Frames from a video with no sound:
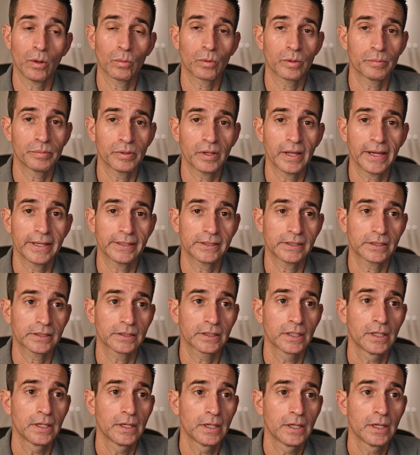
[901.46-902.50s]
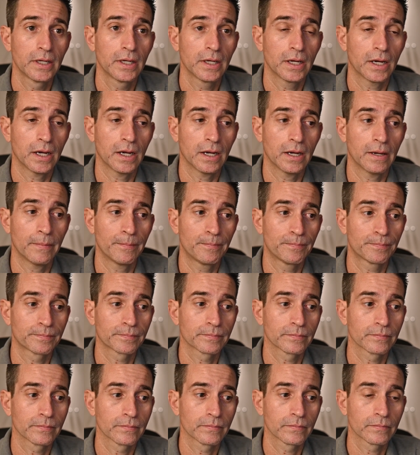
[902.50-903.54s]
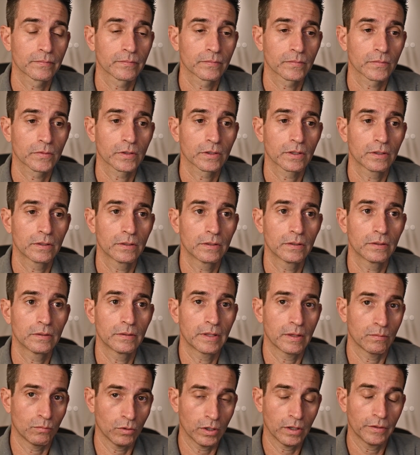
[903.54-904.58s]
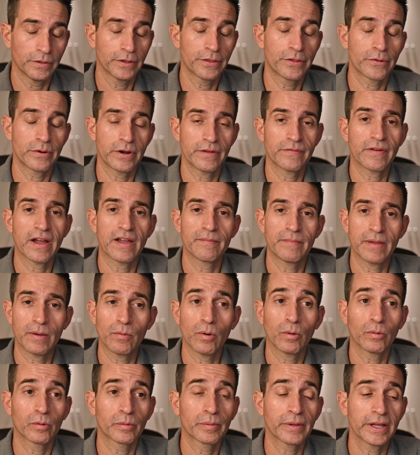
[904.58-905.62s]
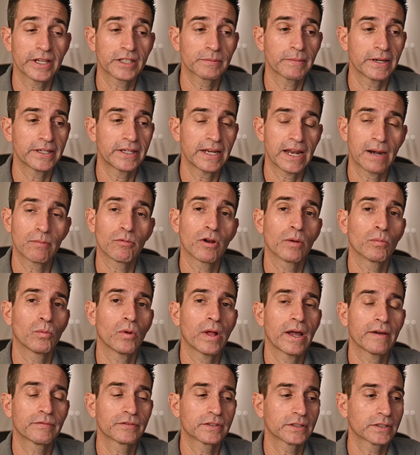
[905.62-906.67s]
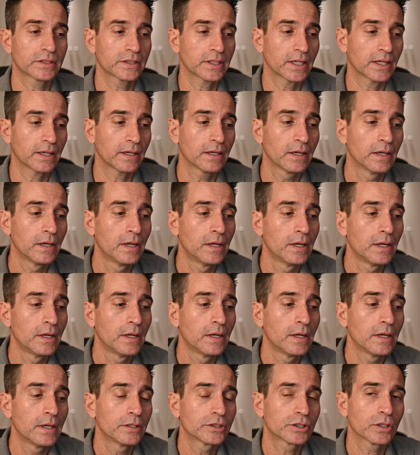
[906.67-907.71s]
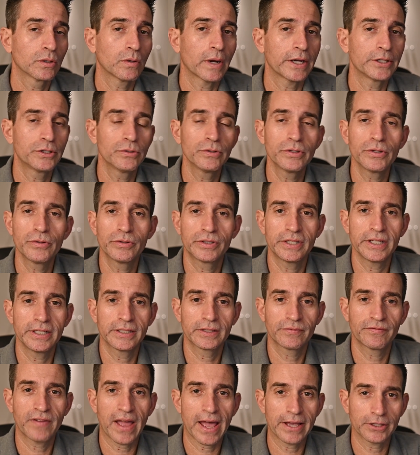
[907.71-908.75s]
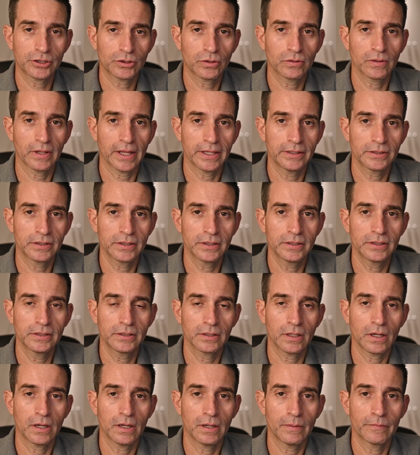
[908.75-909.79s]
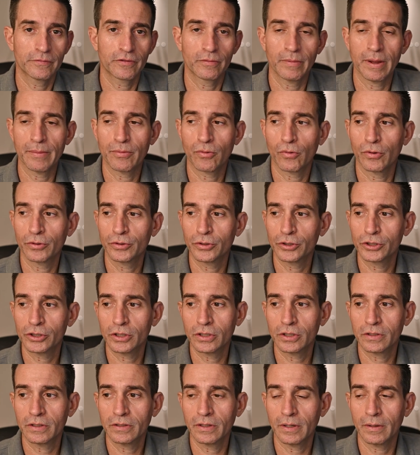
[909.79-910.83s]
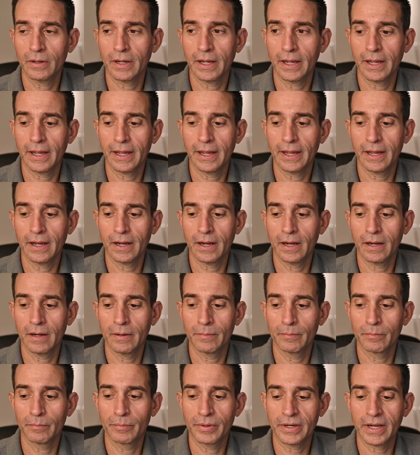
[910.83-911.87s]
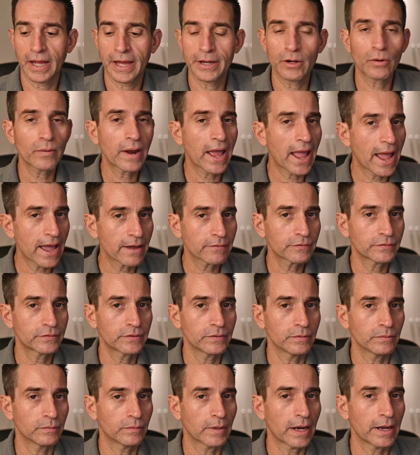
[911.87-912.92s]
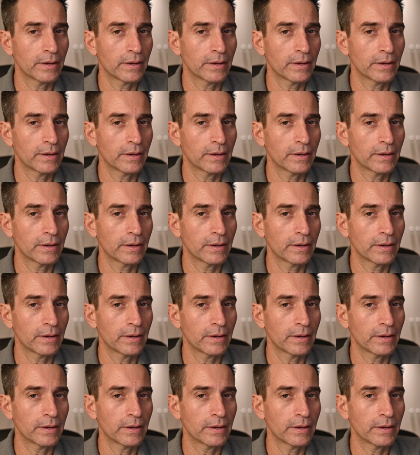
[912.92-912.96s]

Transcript: replace, well, the 35 may well replace my Tamron, we'll have to see. So I do use these faster lenses for my portraiture, but I don't have to.